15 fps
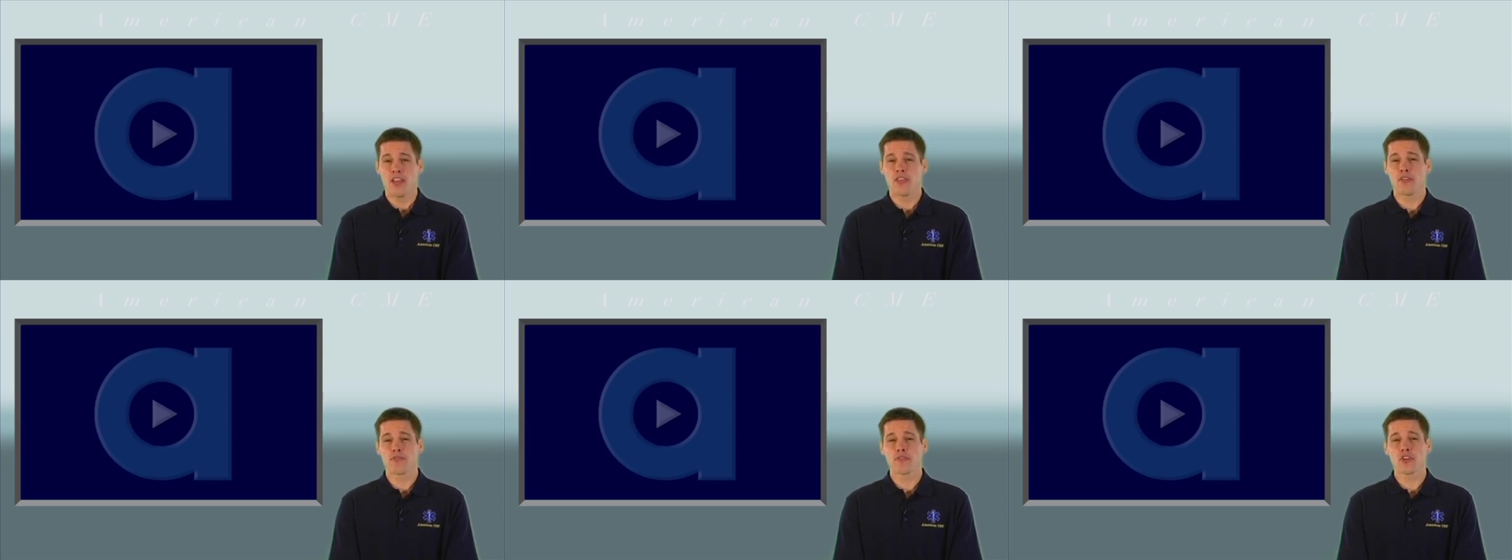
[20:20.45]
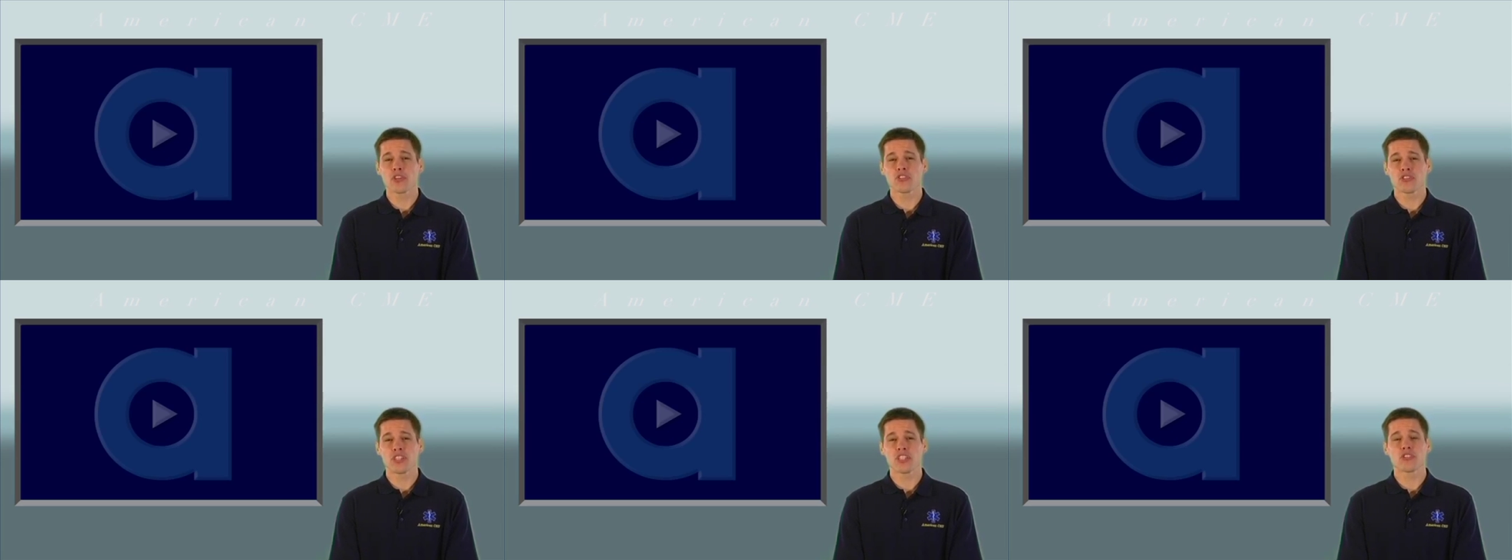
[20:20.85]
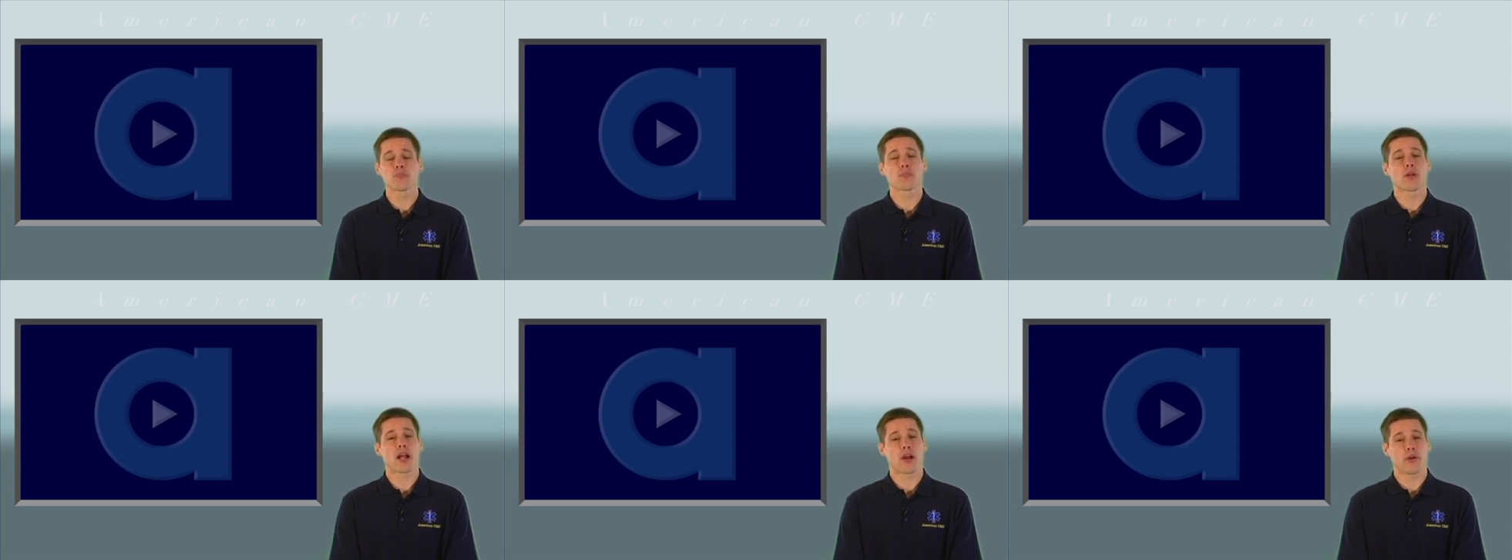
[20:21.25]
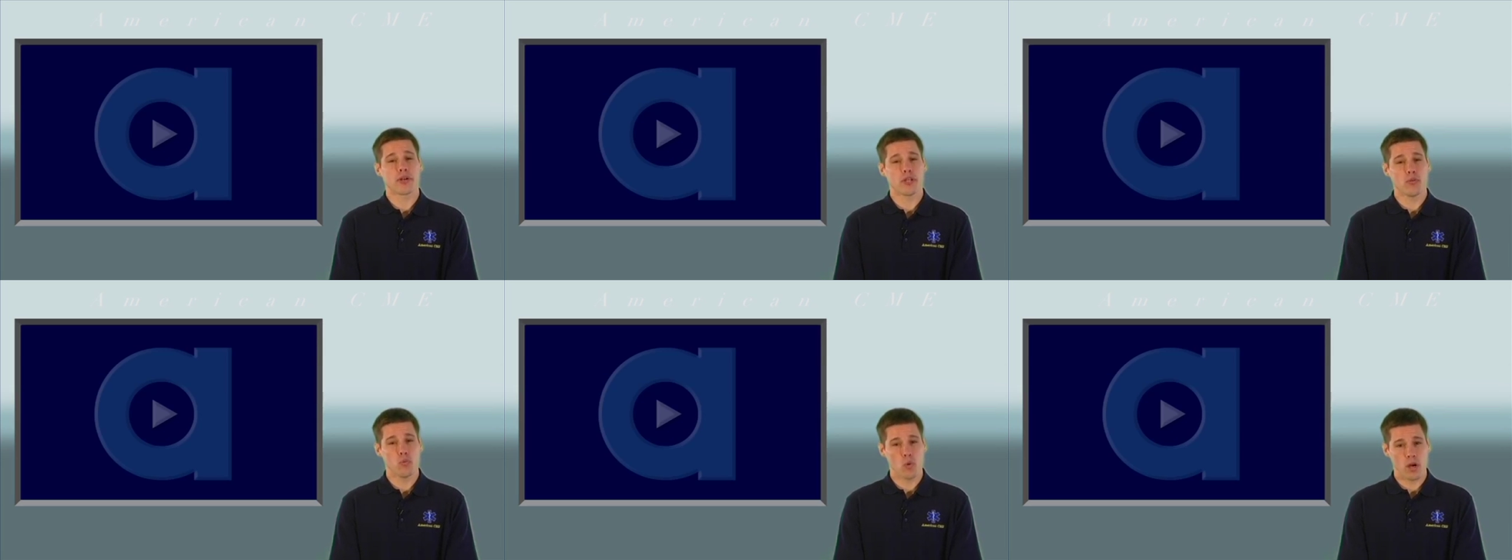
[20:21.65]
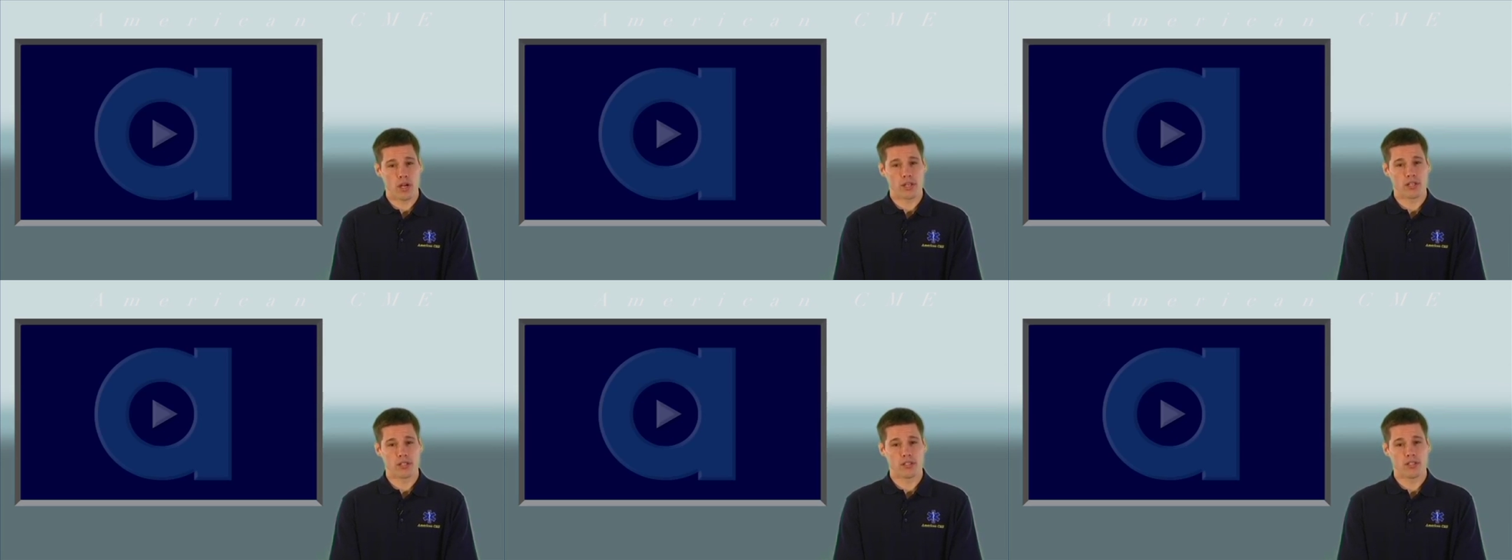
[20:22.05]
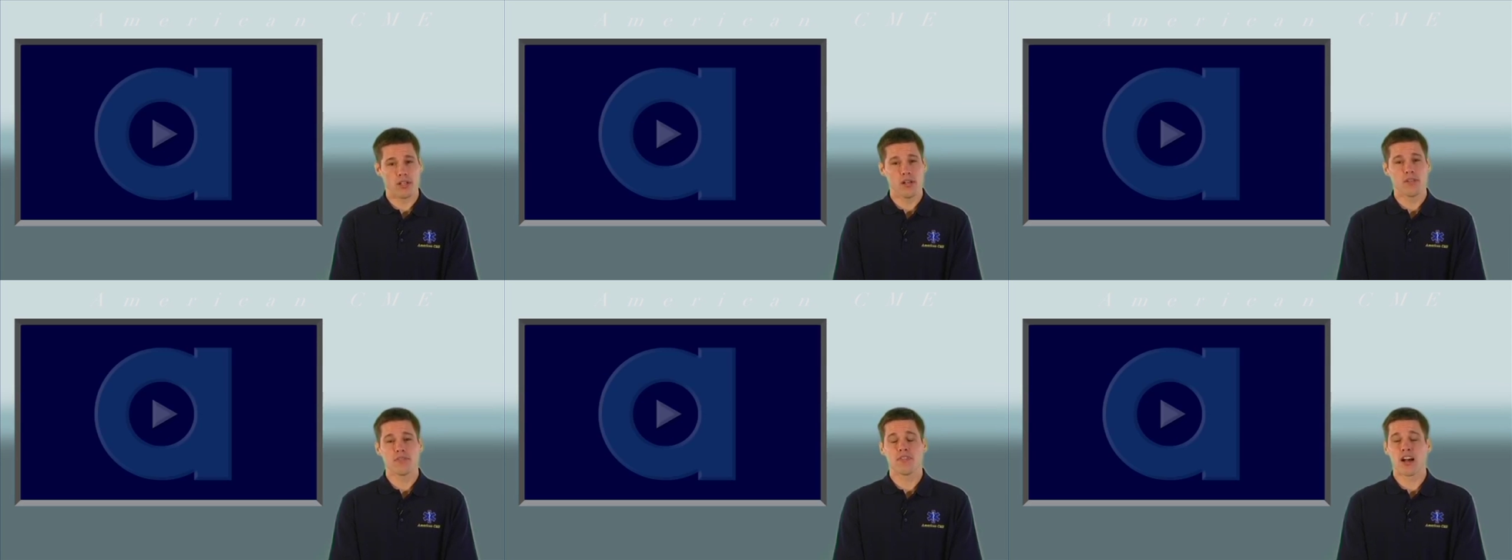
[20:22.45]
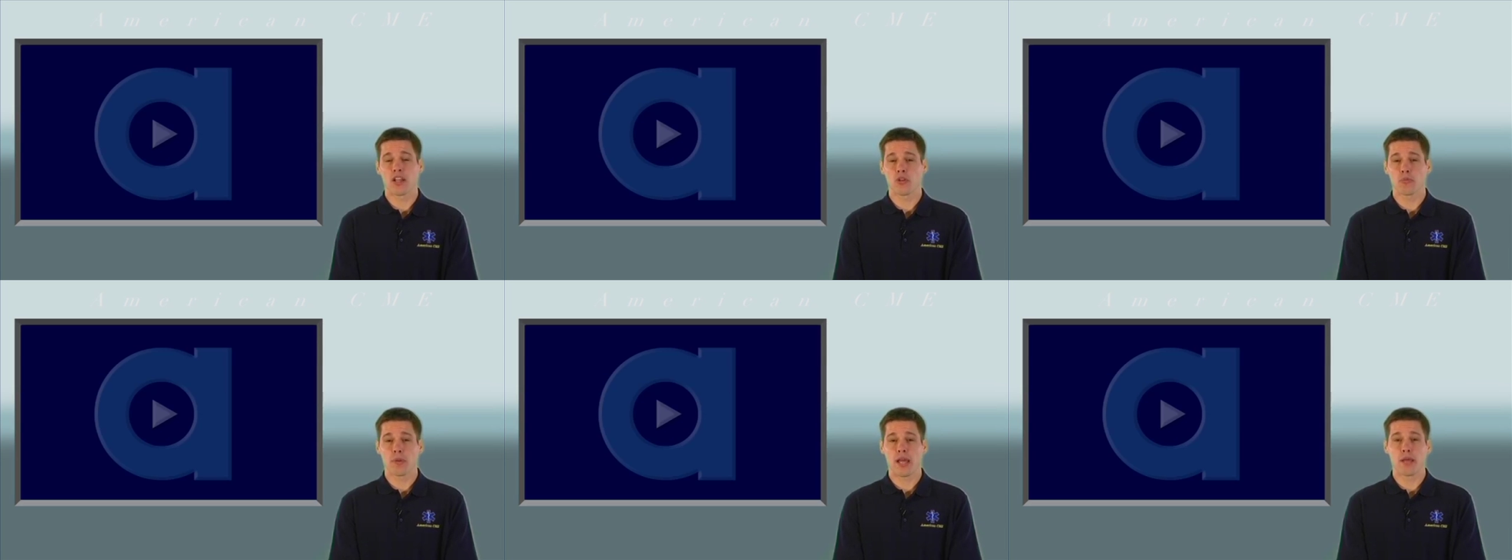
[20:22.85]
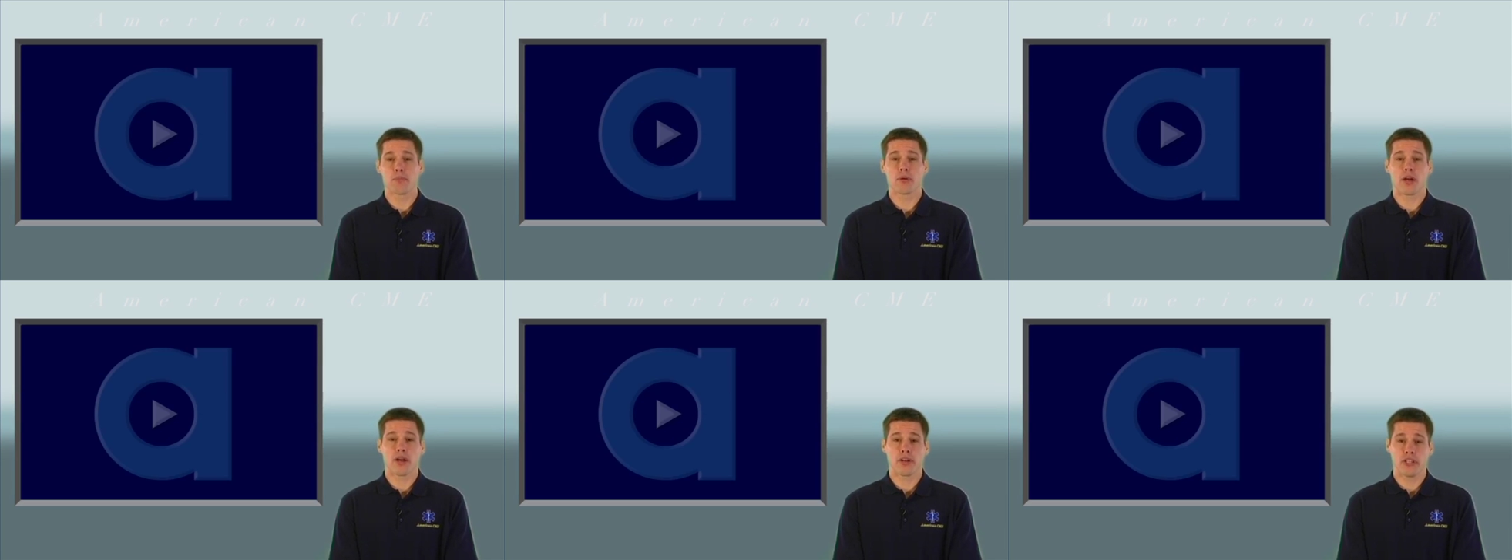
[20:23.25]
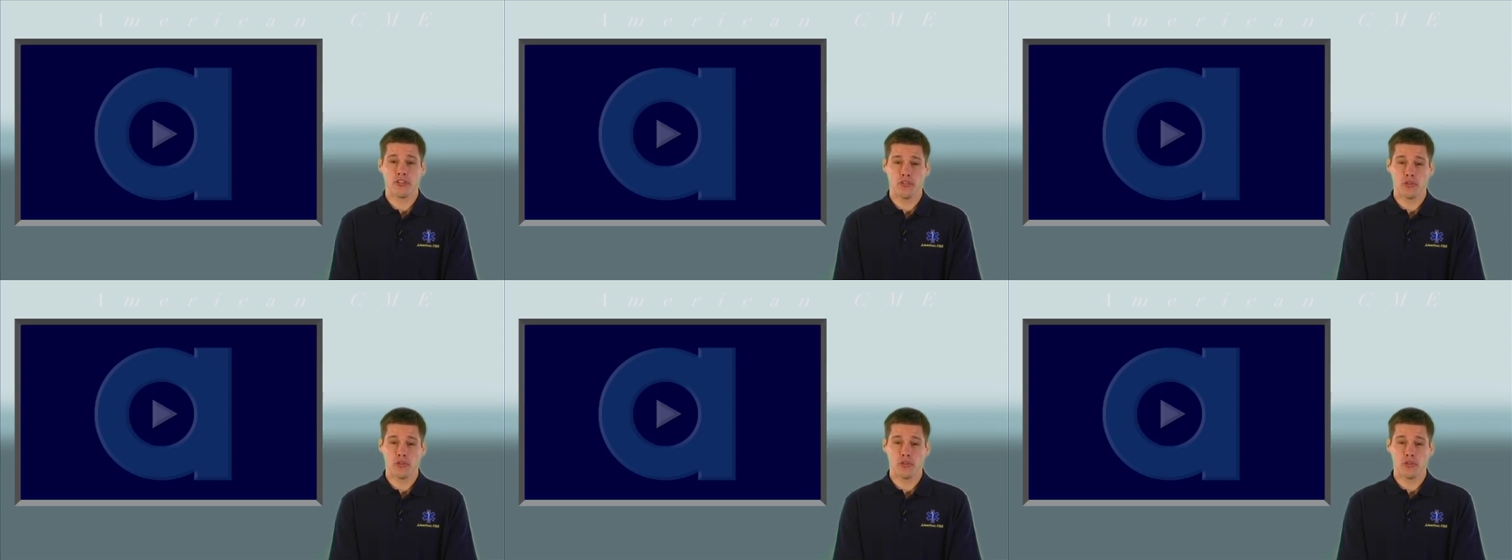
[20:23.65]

The first is priority 1, followed by a priority